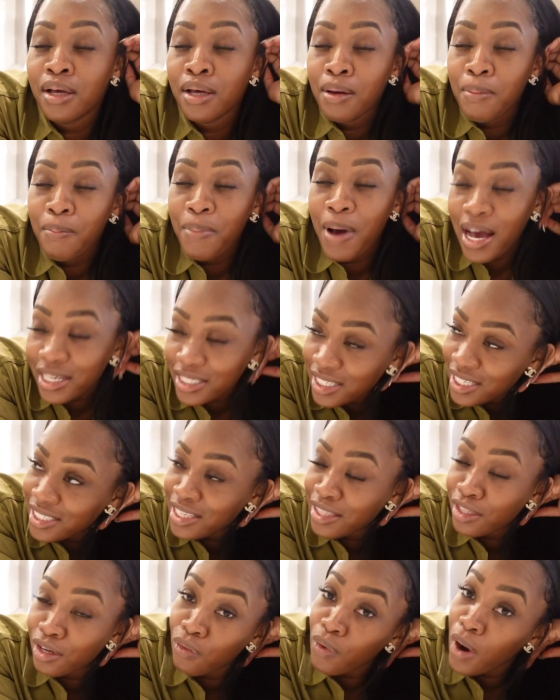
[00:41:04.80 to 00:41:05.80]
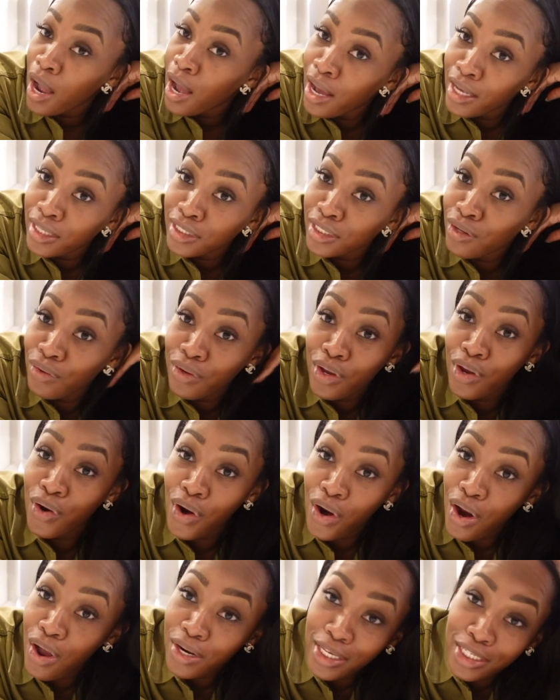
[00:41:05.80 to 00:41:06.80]
boxes in the garage, so your
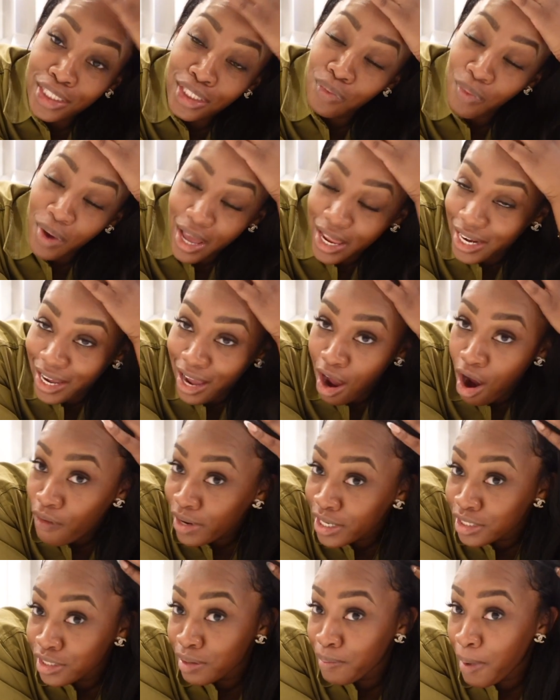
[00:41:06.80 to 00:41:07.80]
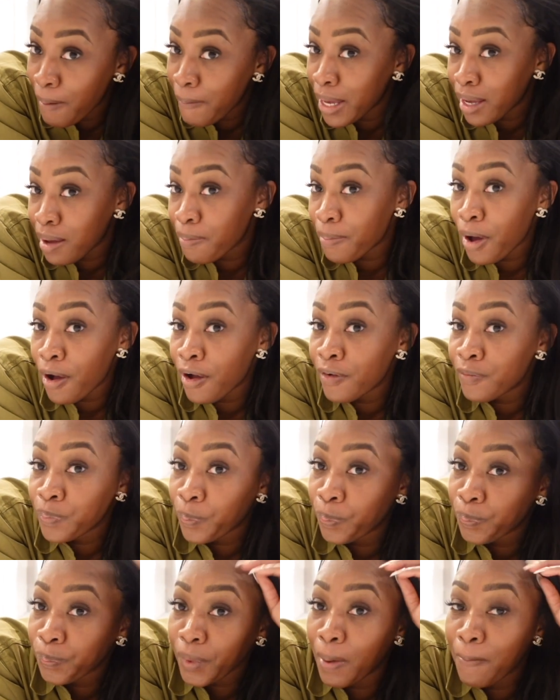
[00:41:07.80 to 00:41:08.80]
girl is sweating. I already took my makeup off,
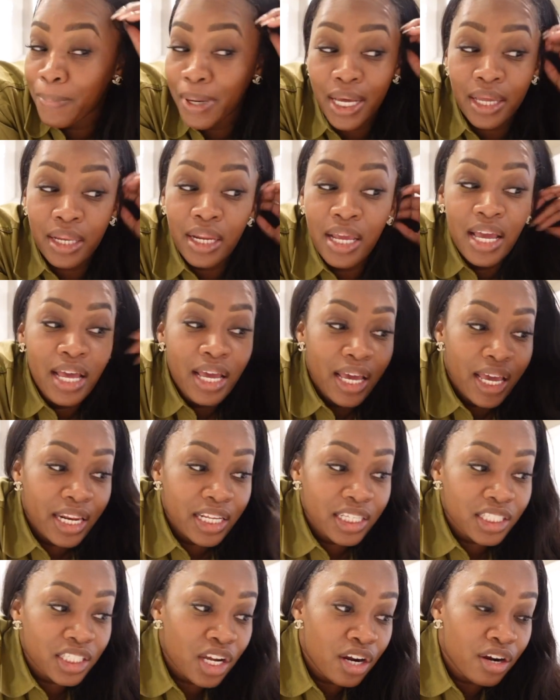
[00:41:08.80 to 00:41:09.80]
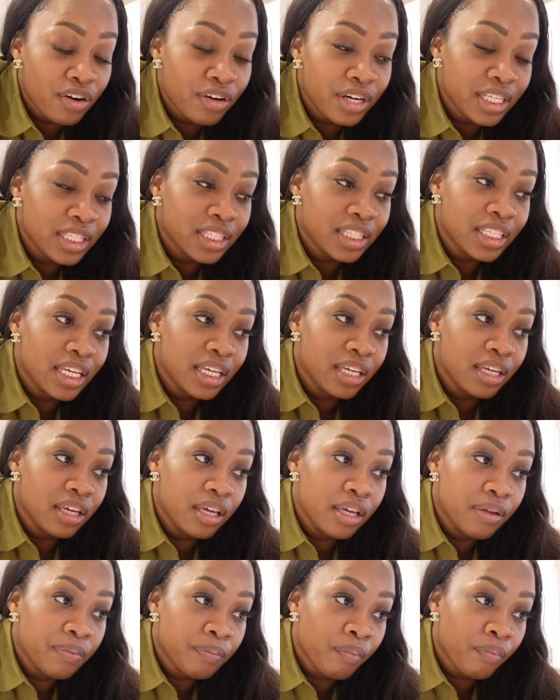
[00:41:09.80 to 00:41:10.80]
but it is
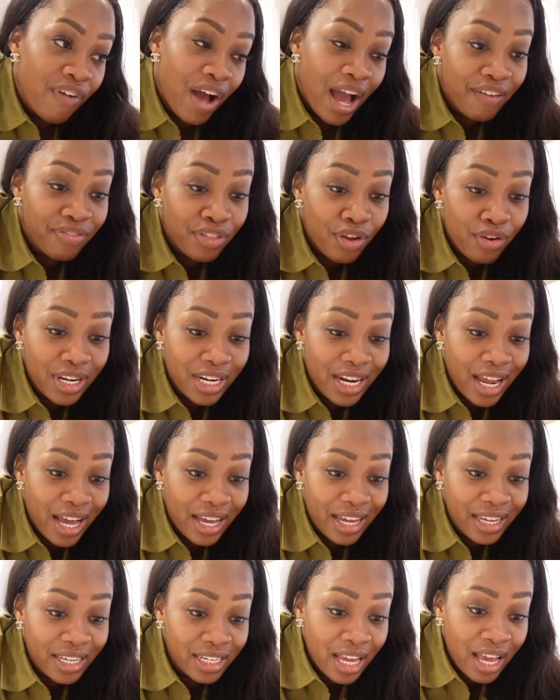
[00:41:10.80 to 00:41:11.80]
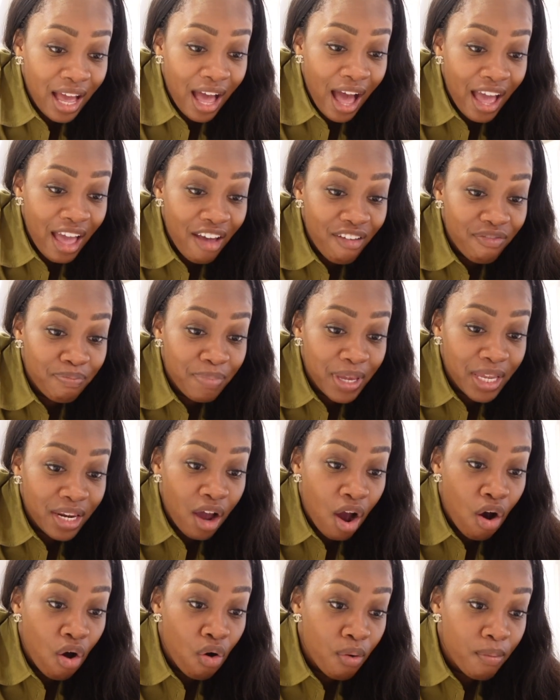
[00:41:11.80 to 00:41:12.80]
currently 5:39. I have been
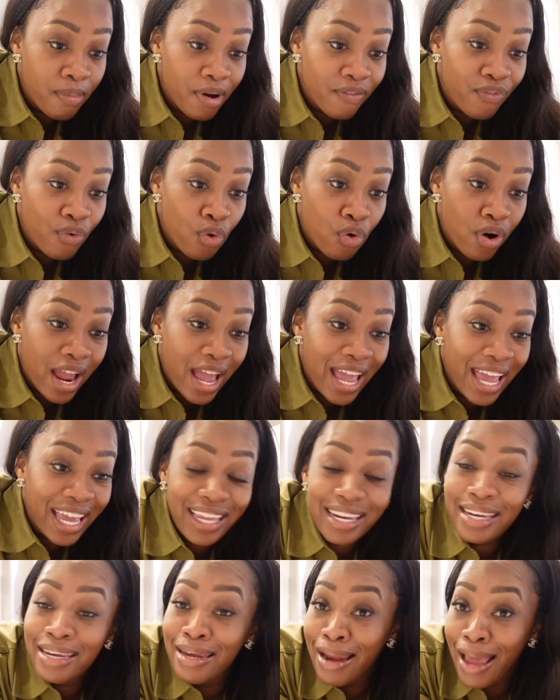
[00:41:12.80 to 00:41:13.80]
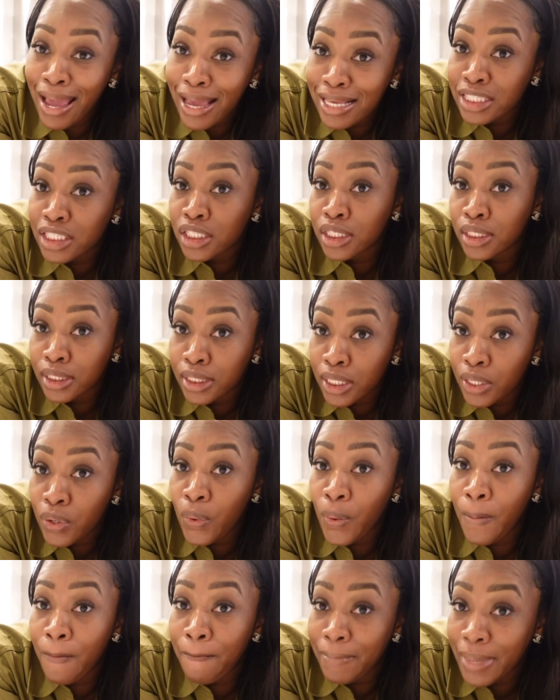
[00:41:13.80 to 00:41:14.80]
home for a nice
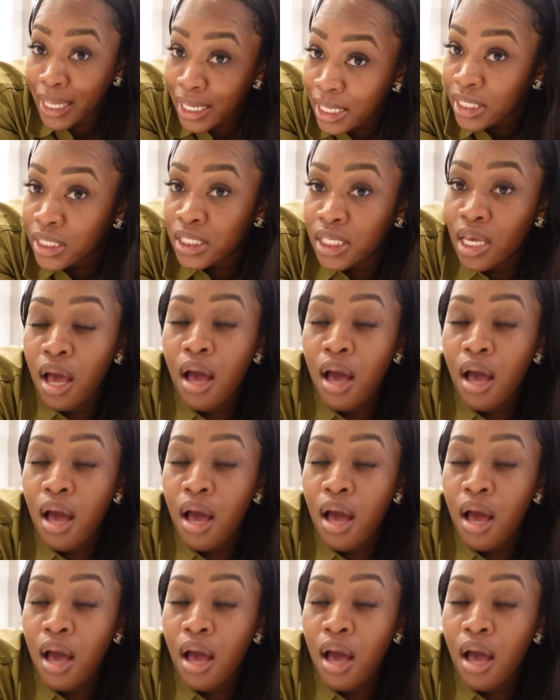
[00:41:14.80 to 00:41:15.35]
little minute.